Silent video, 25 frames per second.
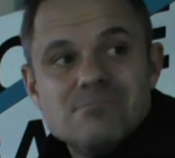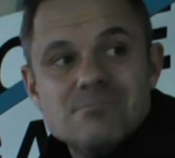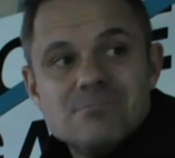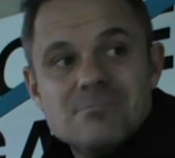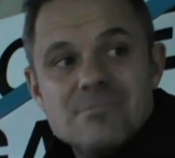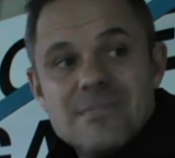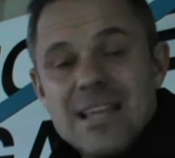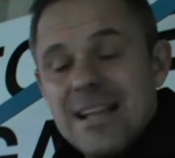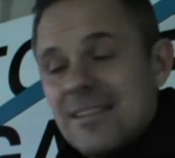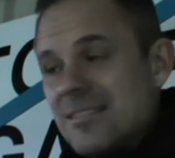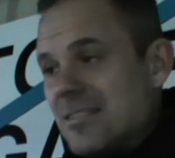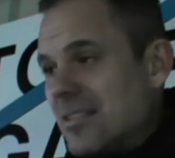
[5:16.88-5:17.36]

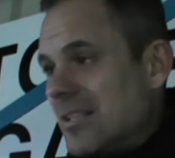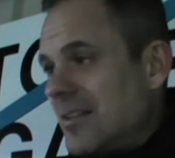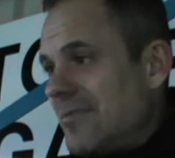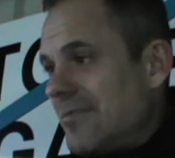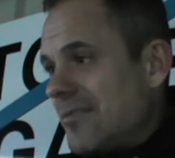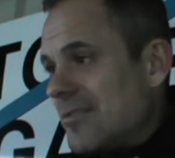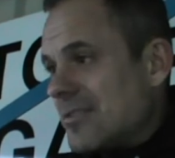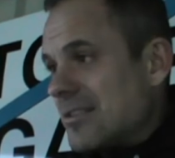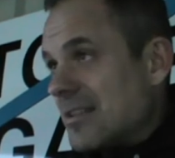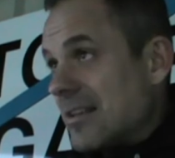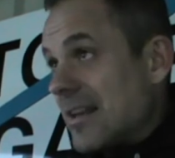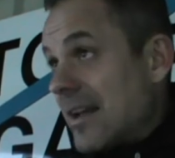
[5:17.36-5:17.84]
that's the
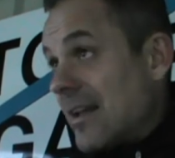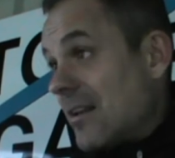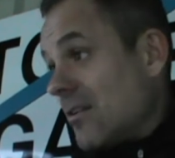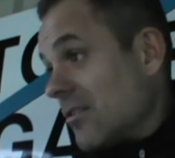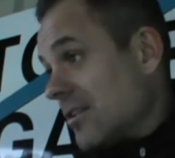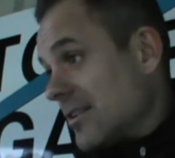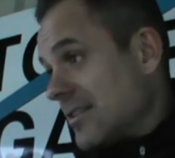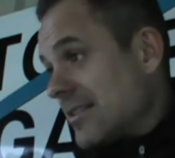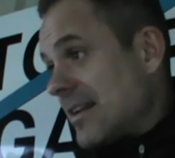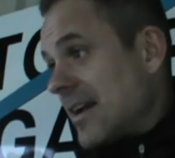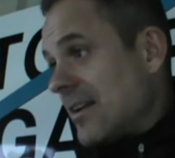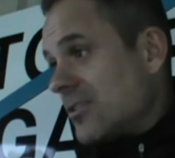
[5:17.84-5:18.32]
difference today. Like
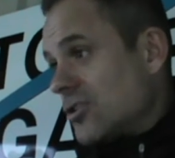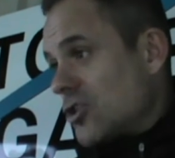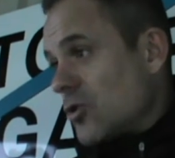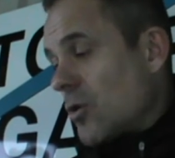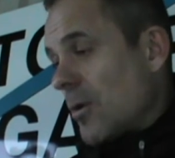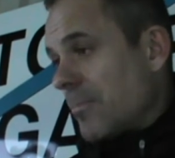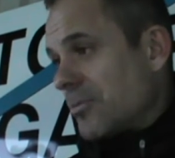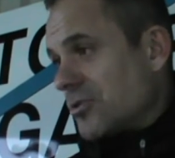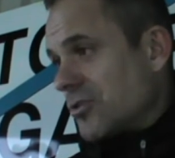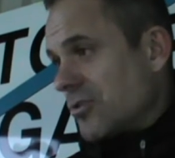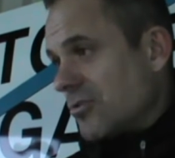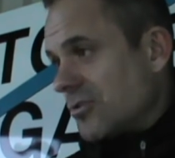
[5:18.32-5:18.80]
I say, 2
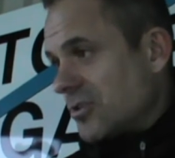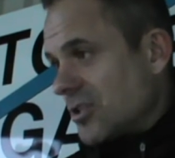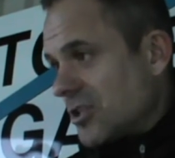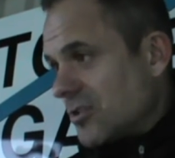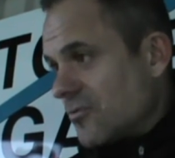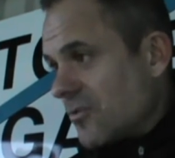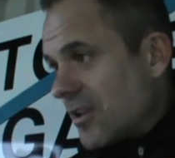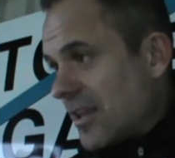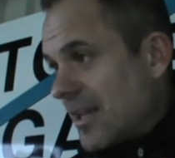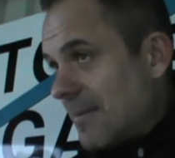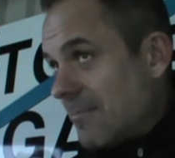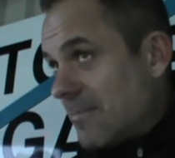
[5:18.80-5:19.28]
opportunities
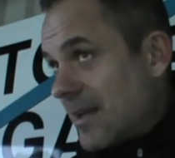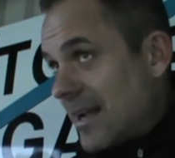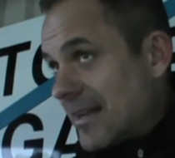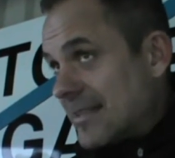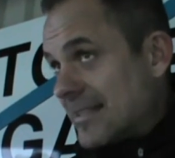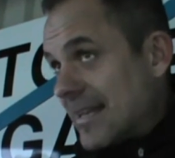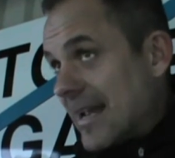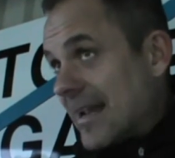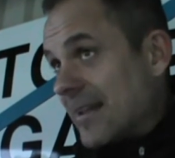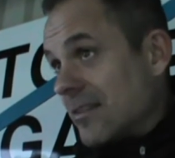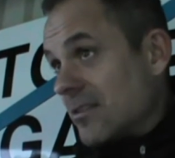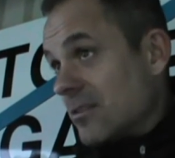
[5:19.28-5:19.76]
for them. They
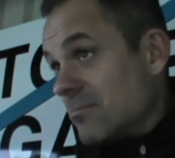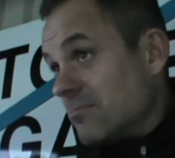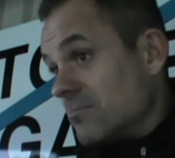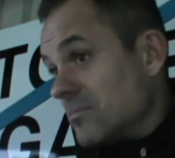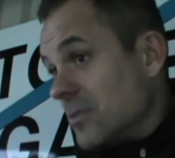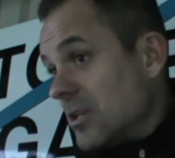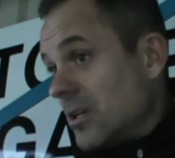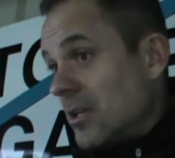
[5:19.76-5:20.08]
take them.